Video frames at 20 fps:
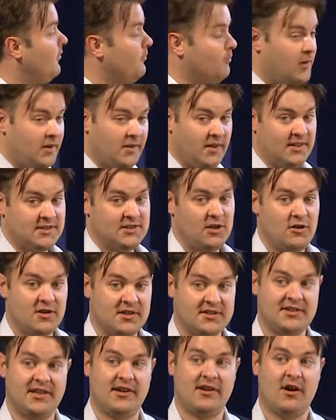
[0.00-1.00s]
but as long
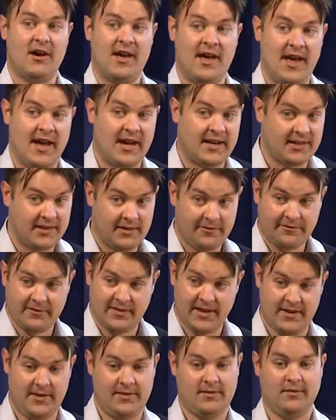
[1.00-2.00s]
as they're active,
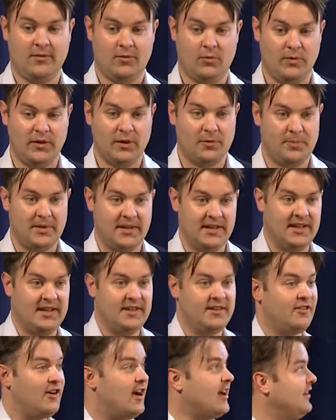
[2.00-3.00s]
they will be
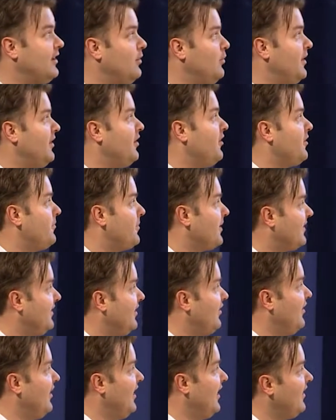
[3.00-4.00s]
interacting with other
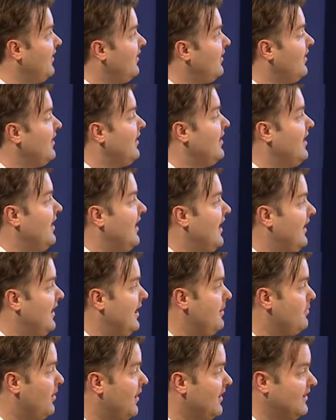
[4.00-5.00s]
bacteria, and they
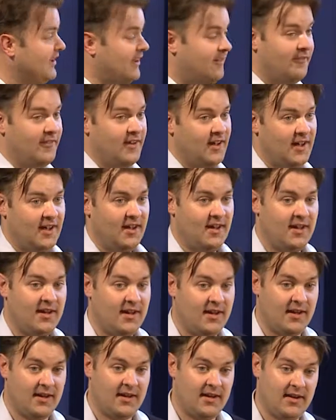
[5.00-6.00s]
might have
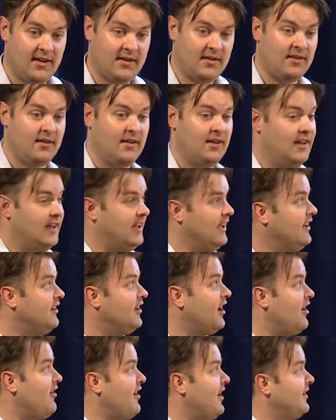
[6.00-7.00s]
an
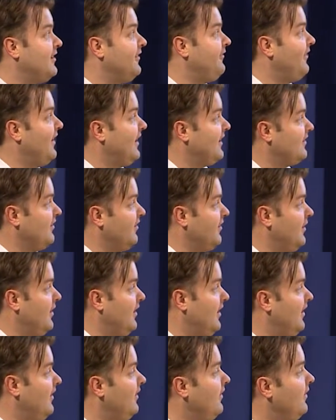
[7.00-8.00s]
indirect effect on
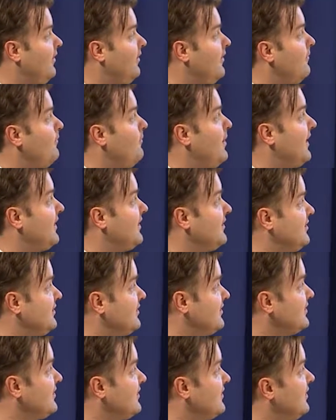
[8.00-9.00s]
the
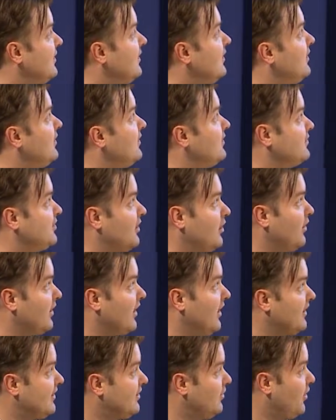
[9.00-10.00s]
pathogens. So I'd
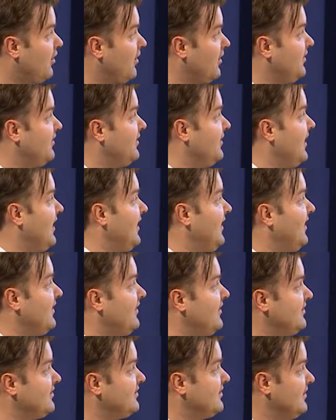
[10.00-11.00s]
like to argue today that
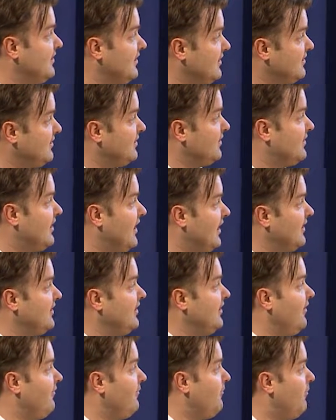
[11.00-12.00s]
this
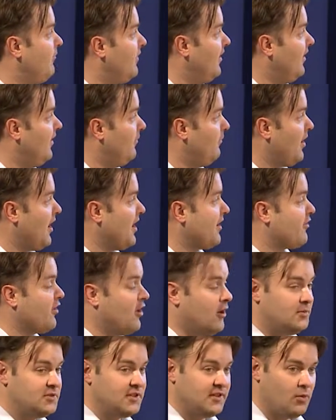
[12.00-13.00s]
totality of
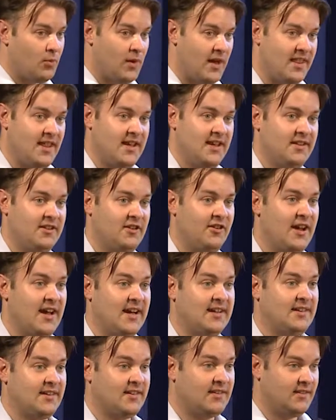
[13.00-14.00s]
microbes and the way they
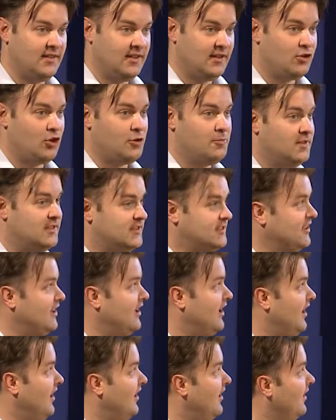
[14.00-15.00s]
interact that determines
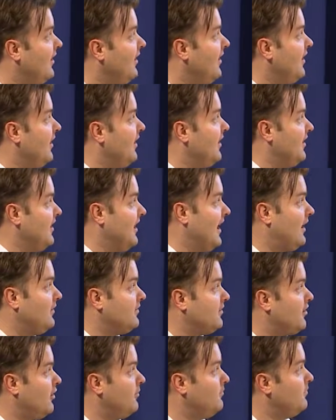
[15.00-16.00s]
the
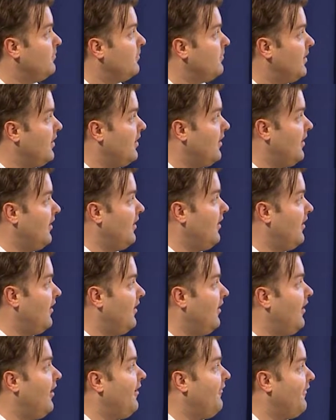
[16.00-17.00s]
outcome
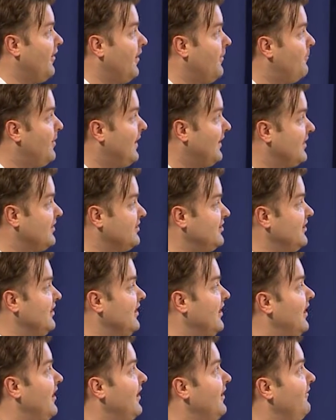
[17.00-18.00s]
of a
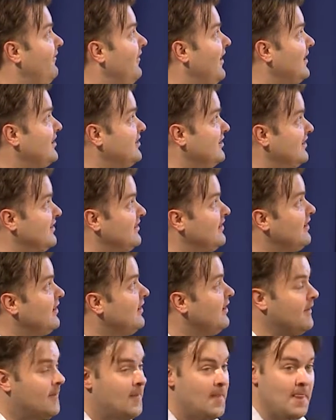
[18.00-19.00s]
pathogen infection.
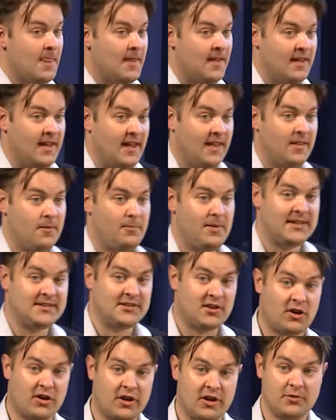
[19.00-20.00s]
And the best
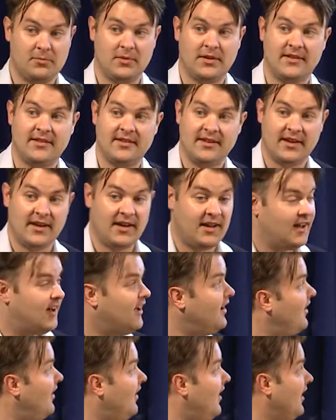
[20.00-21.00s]
argument
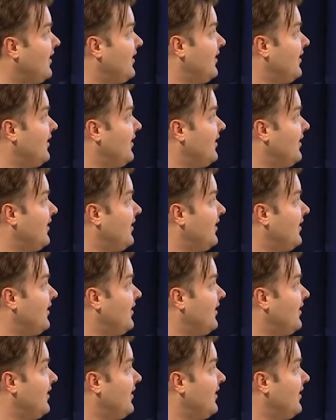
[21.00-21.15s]
I